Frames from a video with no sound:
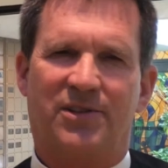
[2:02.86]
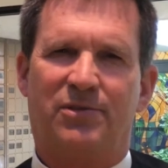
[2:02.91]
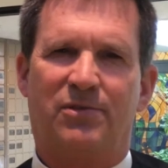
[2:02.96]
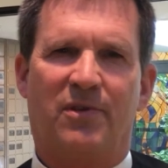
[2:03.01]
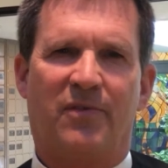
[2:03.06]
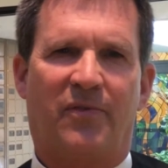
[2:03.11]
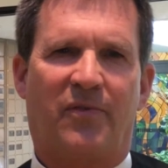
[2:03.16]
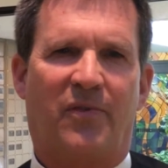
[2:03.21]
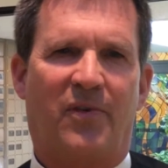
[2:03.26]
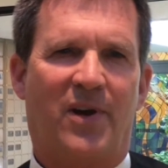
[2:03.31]
to
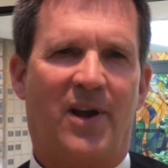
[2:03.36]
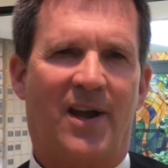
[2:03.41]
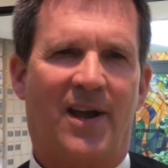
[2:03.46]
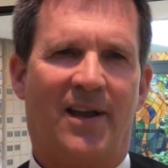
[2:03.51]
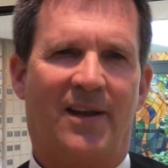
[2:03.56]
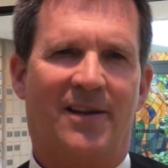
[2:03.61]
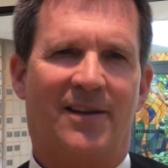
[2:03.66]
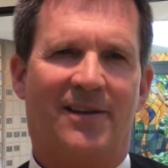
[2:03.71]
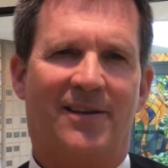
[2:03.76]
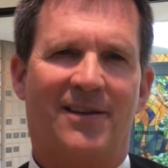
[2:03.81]
a
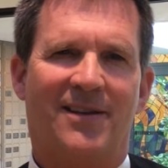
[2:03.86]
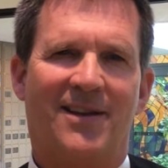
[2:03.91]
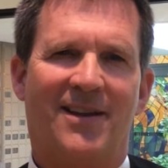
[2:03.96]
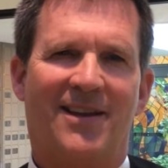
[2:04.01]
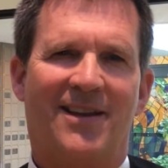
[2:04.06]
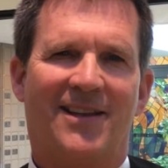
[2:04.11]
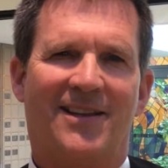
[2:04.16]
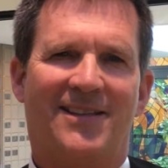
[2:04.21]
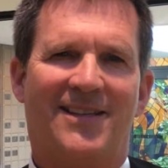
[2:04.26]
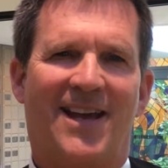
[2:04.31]
friend and
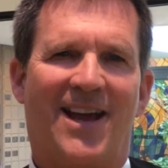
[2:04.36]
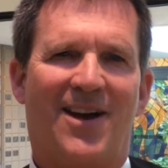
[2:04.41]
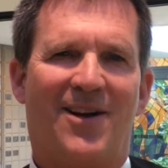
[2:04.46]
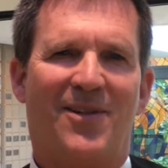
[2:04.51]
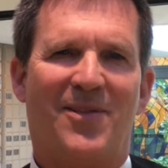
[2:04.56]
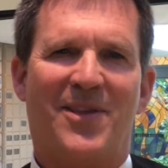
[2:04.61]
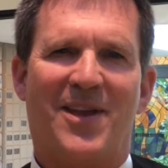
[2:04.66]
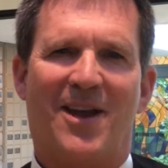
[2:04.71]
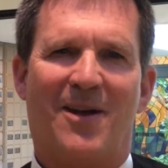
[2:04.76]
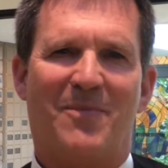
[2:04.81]

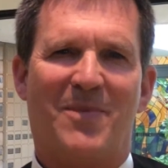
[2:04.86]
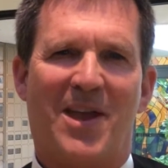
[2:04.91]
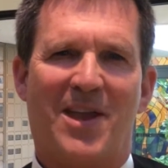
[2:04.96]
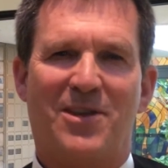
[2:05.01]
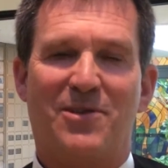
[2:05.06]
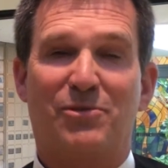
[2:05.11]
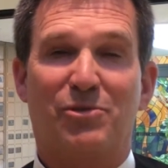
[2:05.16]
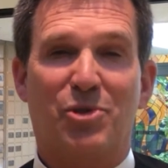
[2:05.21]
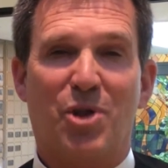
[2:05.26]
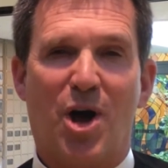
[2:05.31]
tell them that
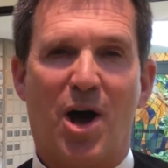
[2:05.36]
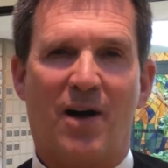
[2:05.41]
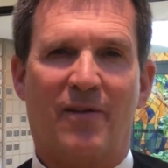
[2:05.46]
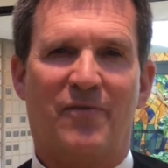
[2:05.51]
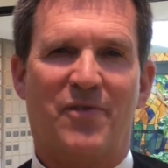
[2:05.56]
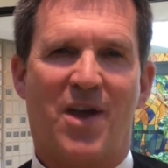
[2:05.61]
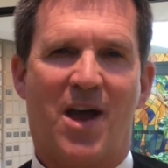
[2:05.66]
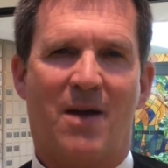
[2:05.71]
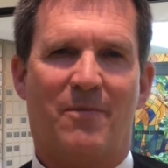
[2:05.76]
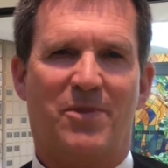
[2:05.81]
you
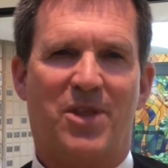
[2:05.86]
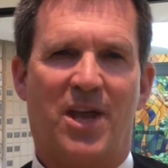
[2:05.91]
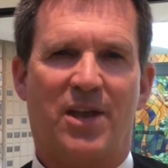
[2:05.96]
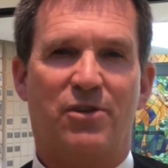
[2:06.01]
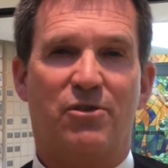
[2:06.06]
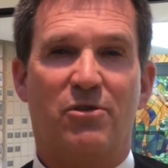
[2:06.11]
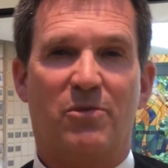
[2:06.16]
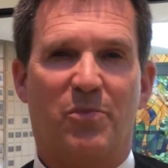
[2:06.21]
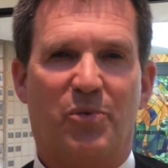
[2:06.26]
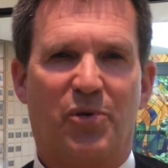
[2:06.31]
love them and that
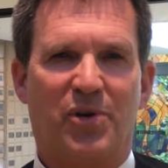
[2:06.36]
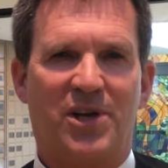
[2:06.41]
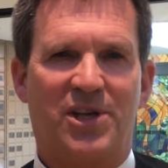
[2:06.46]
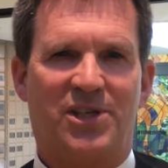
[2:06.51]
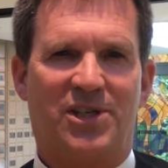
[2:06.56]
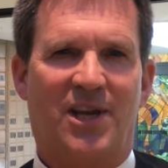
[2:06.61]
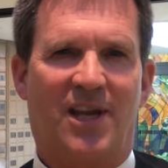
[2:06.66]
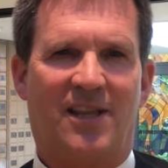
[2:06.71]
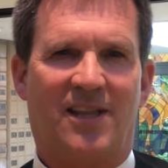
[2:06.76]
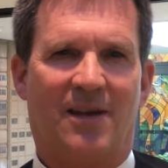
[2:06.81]
you
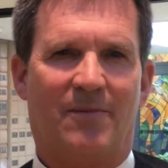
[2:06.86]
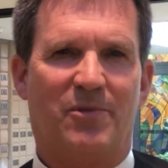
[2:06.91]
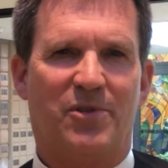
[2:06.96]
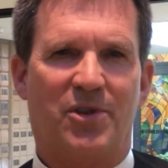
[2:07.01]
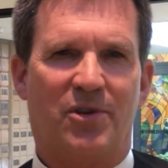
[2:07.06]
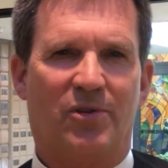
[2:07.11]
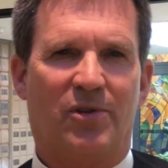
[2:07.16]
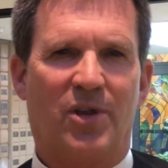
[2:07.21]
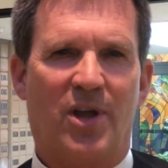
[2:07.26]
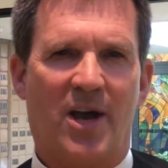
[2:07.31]
appreciate them in
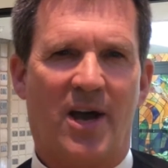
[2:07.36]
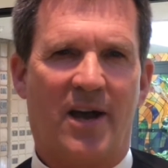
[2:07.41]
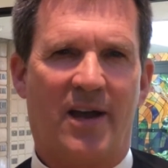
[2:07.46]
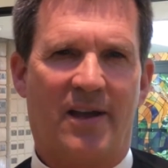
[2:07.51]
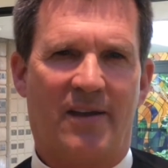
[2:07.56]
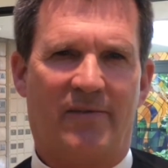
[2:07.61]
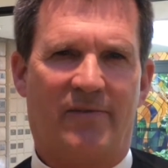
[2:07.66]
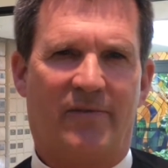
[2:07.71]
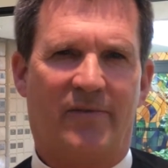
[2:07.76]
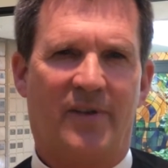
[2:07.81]
their
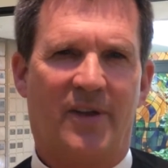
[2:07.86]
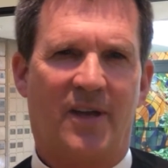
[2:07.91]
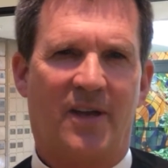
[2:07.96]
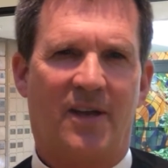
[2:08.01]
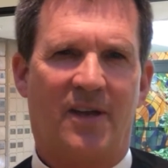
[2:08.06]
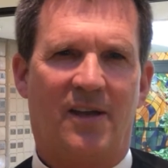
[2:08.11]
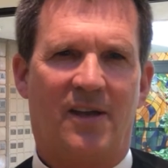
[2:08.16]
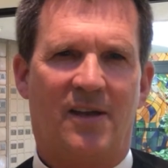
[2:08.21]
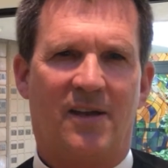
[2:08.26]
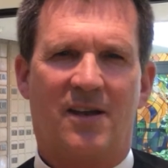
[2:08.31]
life.
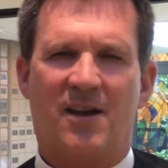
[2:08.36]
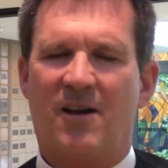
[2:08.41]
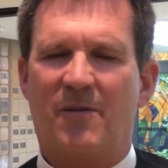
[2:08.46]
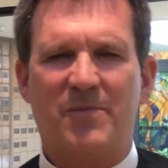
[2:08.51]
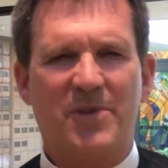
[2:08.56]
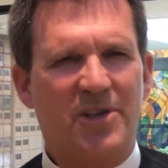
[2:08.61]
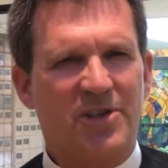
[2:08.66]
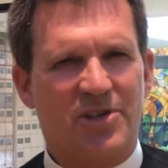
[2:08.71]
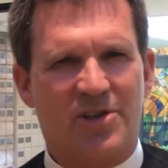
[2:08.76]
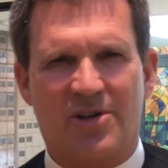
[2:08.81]

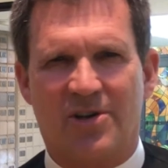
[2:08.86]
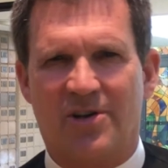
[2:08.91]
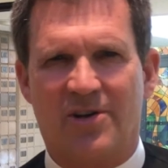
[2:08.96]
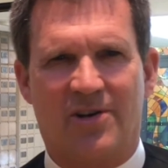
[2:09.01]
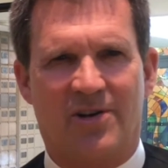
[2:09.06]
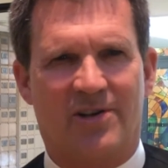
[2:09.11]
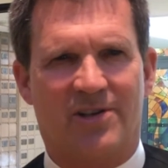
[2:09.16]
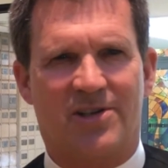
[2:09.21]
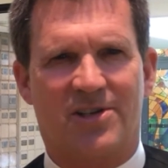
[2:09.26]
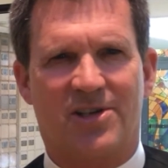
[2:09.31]
Come to
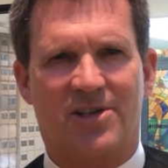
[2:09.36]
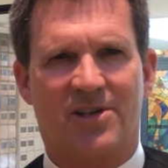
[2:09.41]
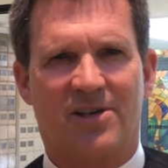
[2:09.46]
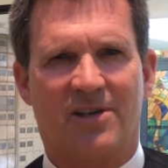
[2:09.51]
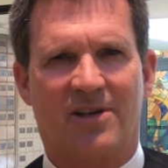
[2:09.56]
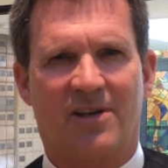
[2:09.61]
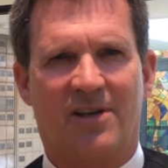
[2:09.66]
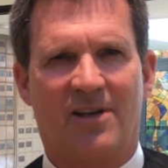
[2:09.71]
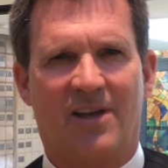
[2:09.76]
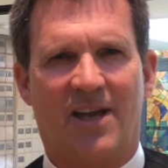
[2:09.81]
church
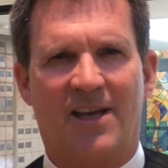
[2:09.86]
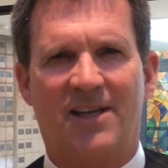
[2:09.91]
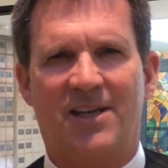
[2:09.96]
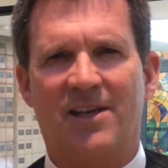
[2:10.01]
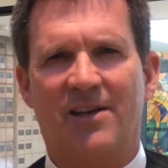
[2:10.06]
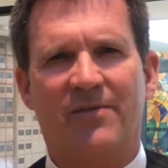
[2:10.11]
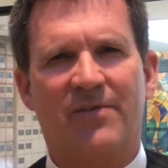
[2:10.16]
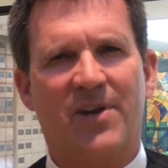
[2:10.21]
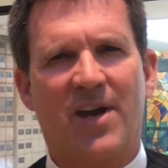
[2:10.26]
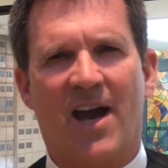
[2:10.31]
and
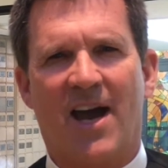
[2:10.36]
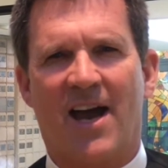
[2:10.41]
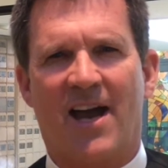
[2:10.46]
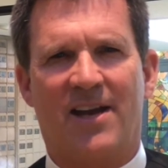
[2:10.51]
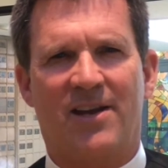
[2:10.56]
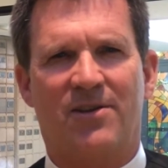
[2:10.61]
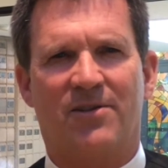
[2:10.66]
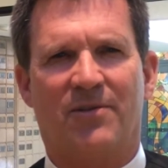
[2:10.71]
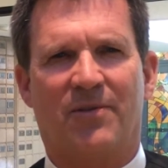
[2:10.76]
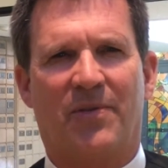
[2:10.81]
give
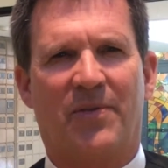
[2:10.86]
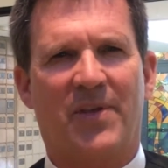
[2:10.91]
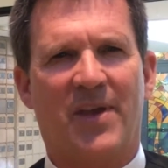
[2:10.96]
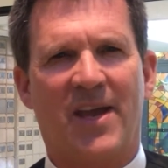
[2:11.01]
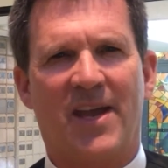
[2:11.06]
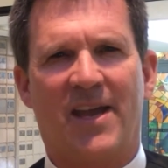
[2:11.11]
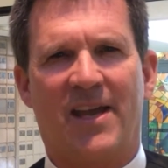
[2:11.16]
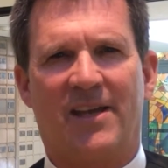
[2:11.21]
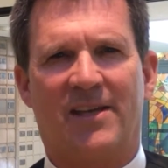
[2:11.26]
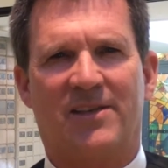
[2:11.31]
God your
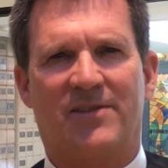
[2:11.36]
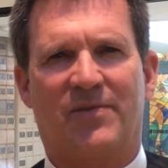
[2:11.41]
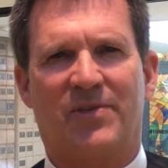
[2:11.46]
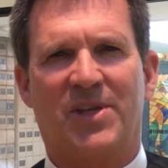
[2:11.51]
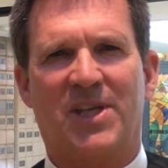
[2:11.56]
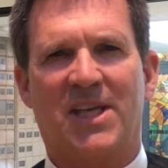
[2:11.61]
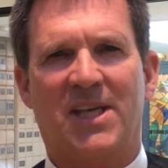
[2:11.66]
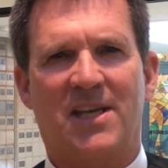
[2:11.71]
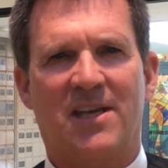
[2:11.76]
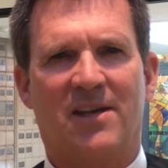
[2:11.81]
thanks for
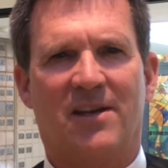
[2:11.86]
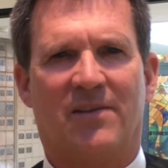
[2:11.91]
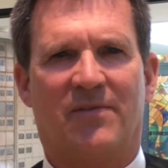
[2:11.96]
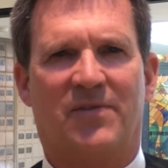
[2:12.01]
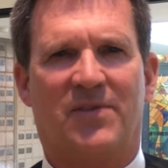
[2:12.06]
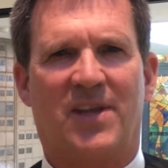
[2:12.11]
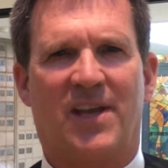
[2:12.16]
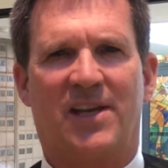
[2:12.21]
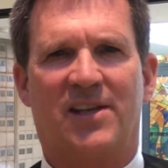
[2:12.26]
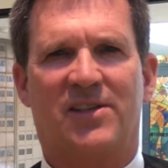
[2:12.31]
the
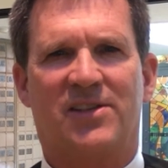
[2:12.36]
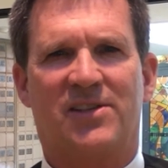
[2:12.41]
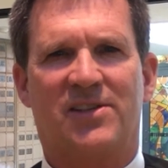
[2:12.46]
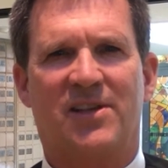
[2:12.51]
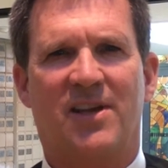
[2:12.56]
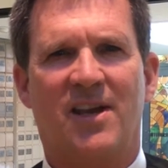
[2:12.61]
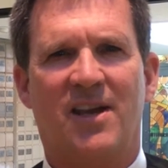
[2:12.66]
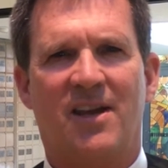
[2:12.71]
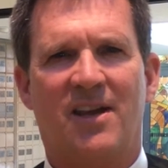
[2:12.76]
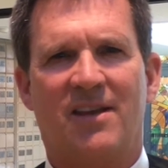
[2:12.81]
gift that
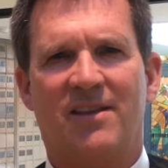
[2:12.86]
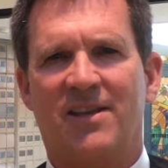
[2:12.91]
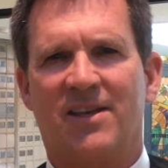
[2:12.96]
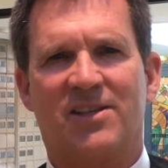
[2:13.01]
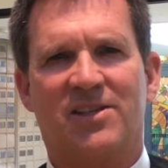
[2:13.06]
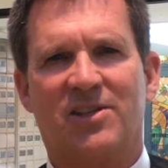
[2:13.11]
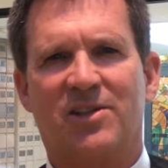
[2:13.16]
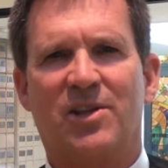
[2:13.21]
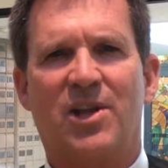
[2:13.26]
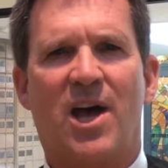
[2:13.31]
is
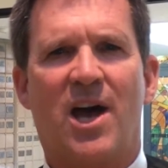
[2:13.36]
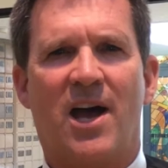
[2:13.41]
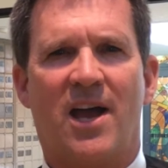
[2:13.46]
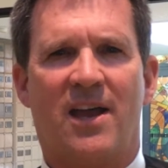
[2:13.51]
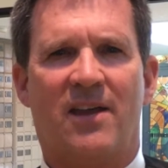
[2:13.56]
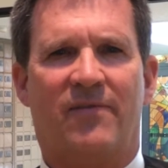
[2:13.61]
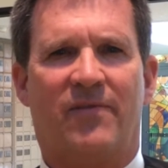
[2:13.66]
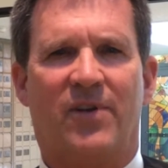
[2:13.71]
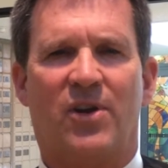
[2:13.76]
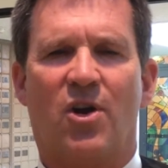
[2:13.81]
this
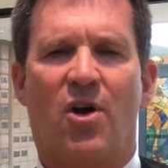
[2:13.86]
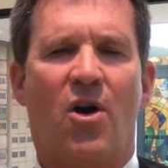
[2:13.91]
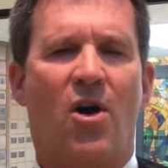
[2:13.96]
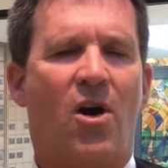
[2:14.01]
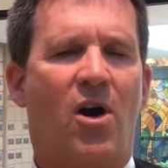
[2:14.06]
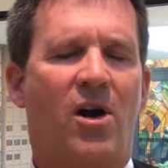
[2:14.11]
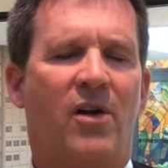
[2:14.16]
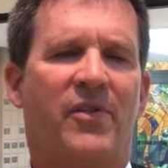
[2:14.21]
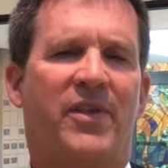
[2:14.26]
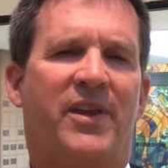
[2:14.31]
life and
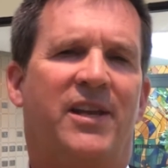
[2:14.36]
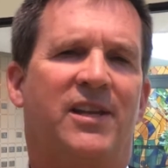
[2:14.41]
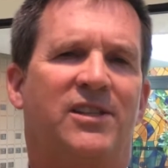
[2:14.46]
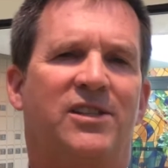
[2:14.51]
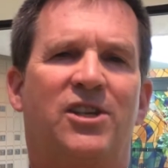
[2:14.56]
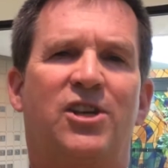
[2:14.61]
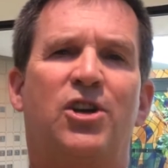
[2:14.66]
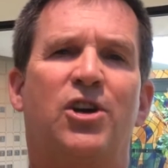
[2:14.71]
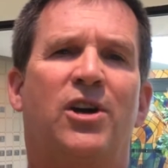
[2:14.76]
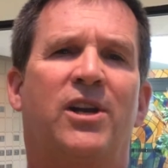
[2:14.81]
all that is
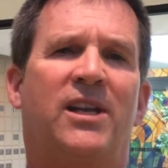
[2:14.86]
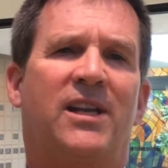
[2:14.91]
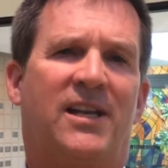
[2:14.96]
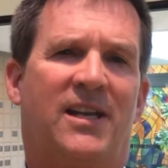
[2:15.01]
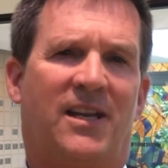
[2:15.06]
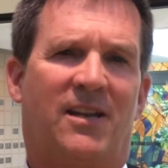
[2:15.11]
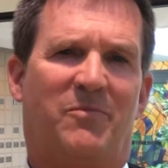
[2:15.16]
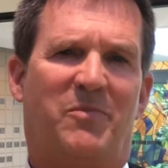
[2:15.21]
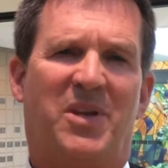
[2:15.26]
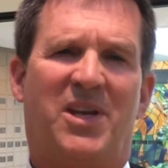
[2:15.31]
good in
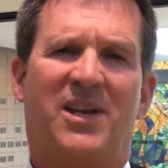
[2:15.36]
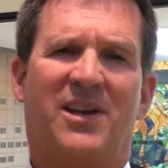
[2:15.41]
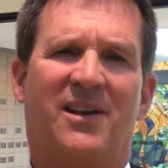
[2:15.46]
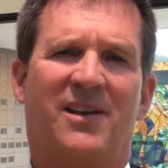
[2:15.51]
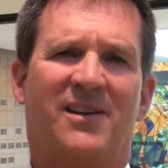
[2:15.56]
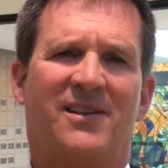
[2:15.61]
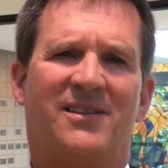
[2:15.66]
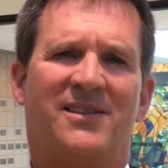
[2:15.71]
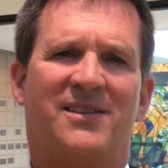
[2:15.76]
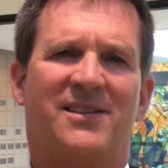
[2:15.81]
it
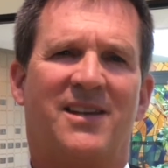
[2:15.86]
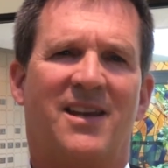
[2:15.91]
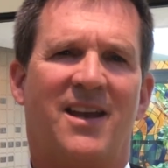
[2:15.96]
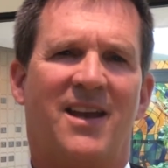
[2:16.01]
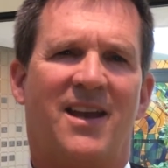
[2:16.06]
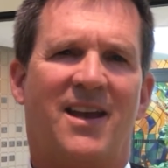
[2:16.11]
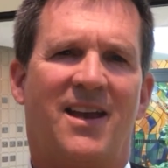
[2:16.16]
because